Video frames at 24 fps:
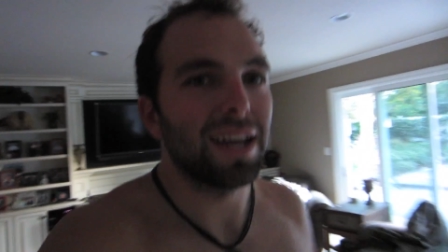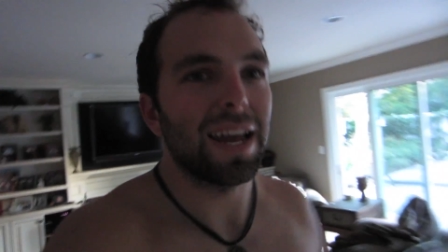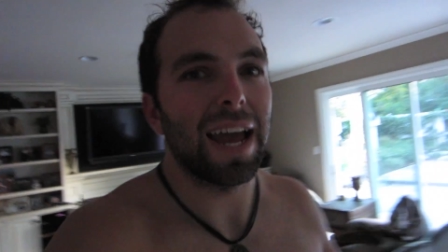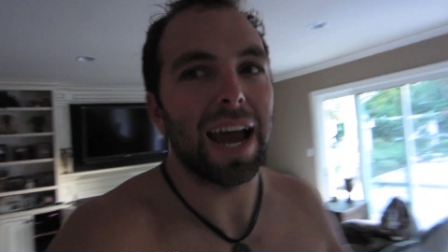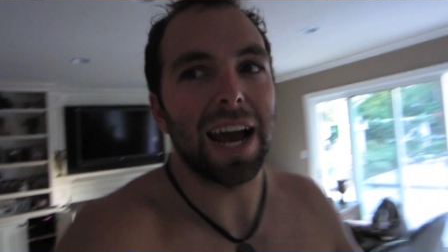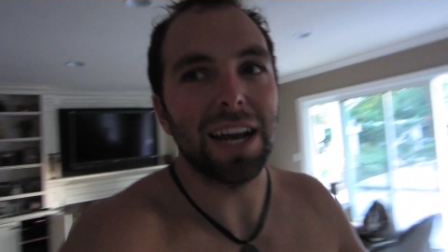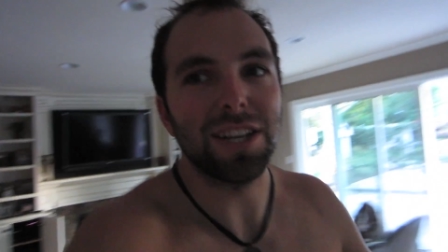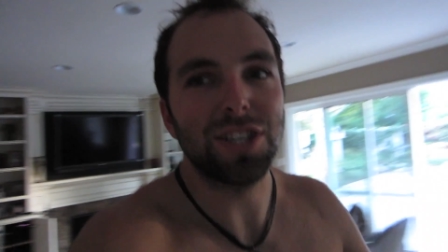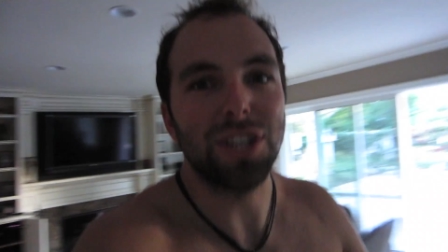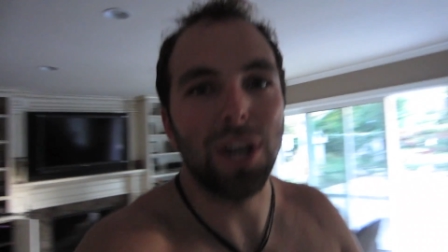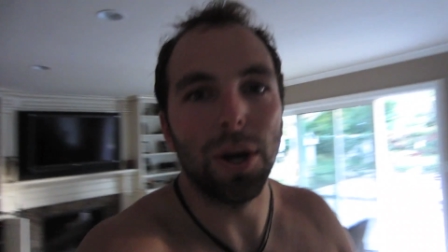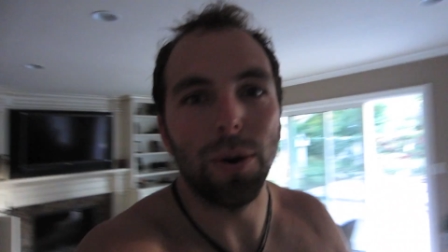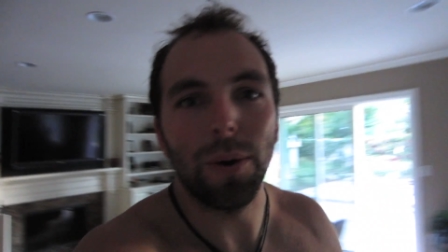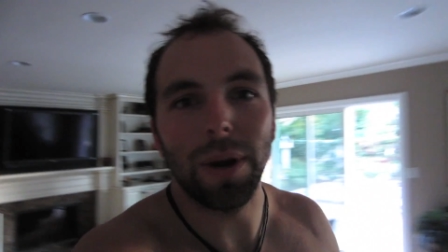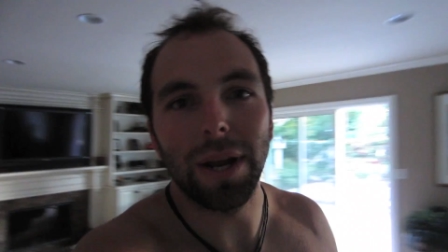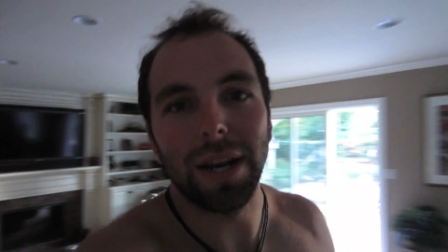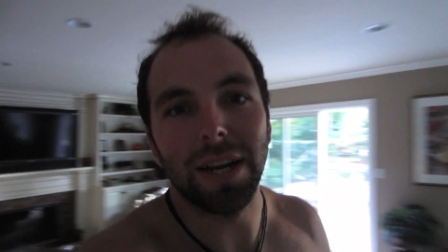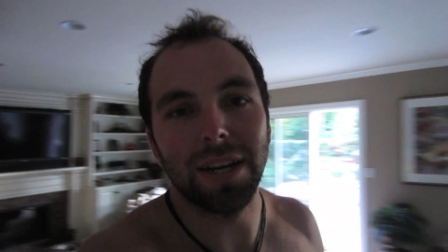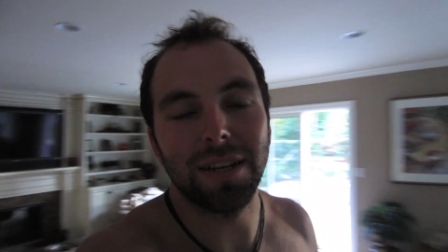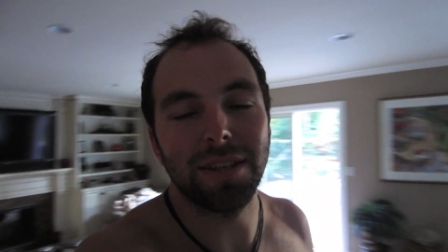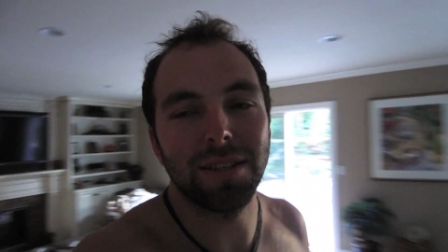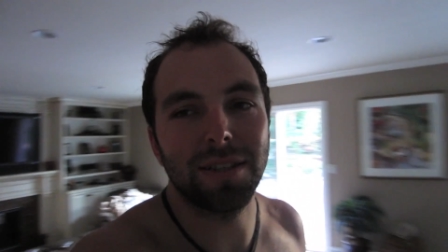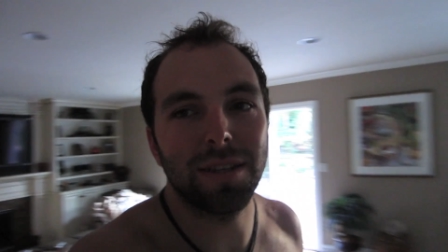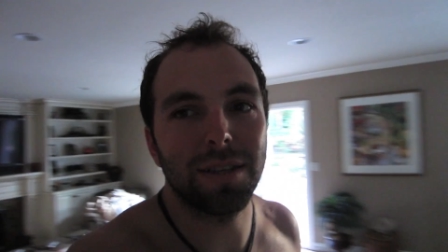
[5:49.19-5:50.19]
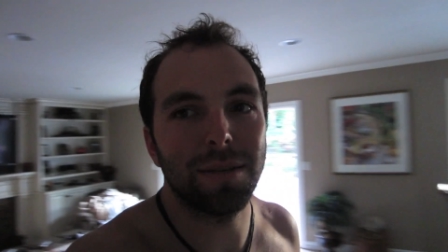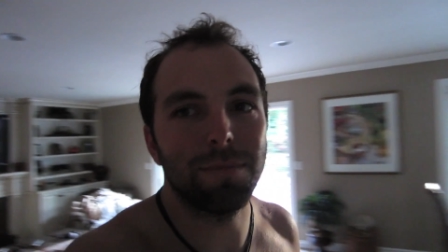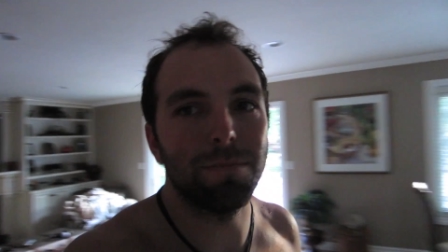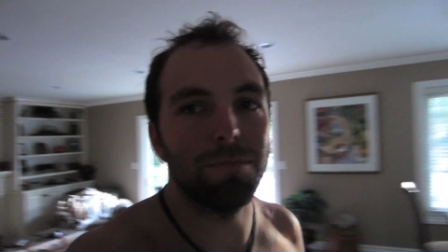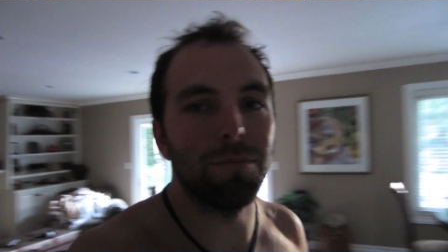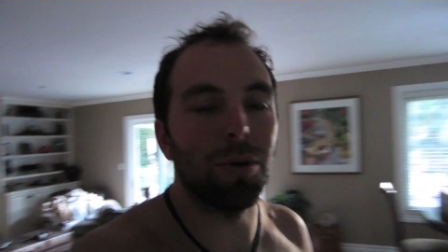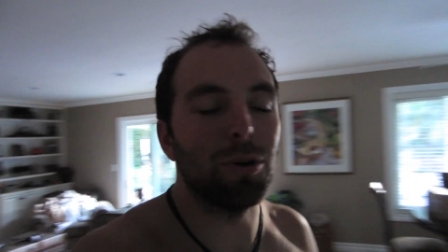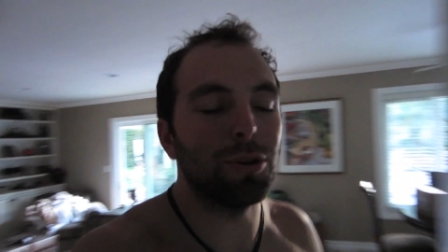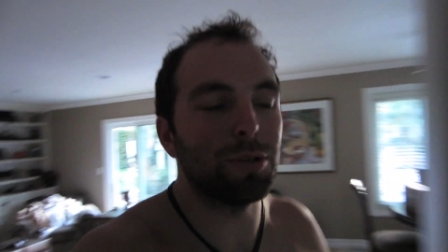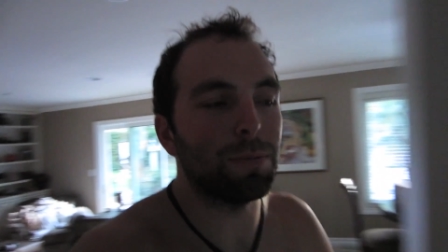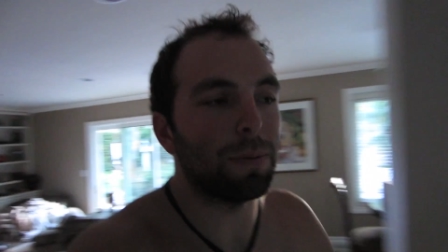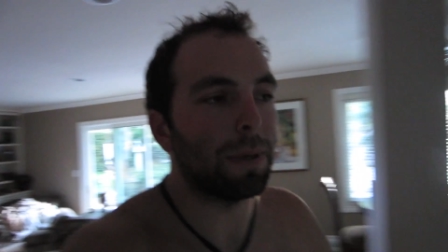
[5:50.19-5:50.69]
as going as
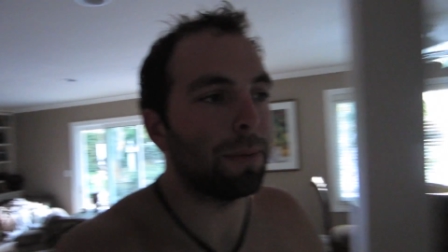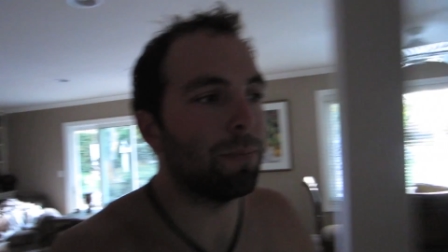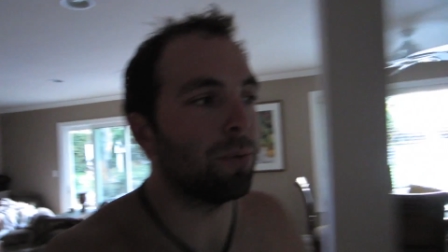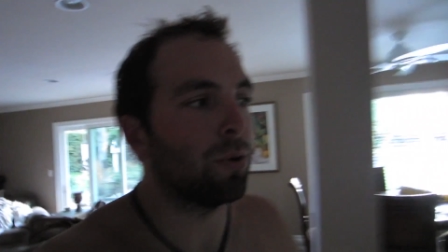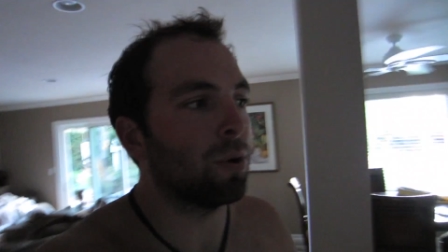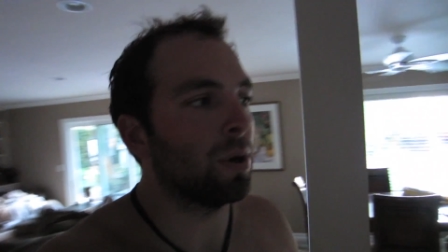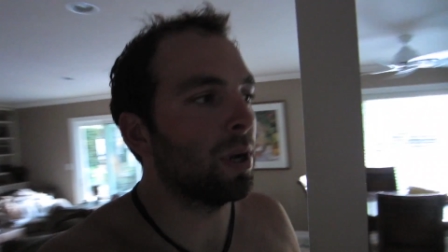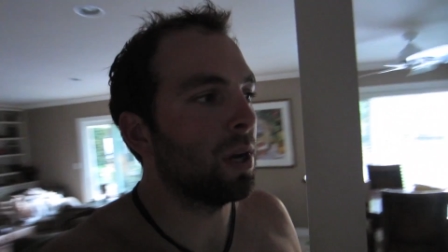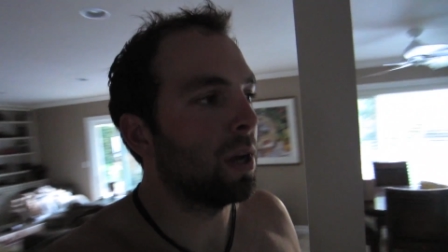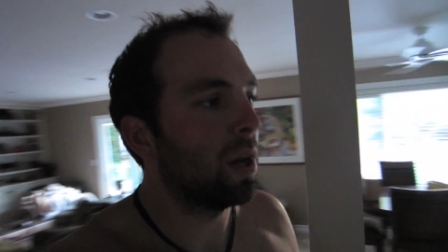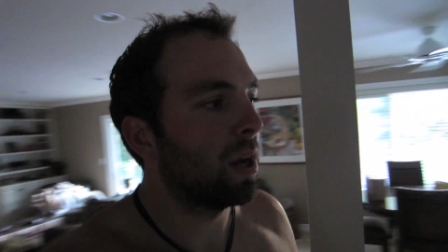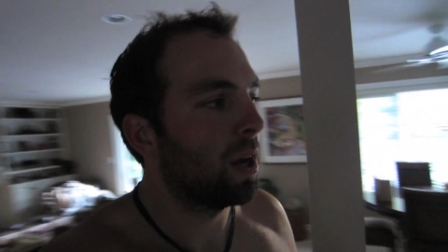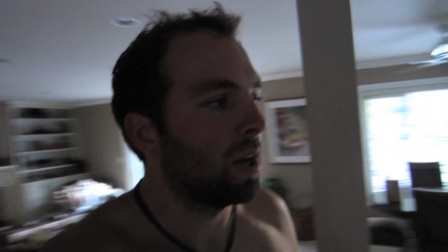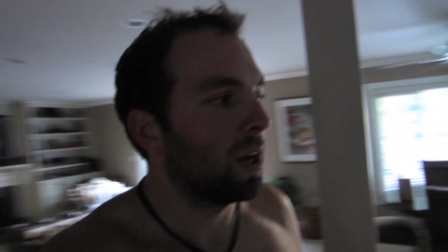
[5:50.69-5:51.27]
most people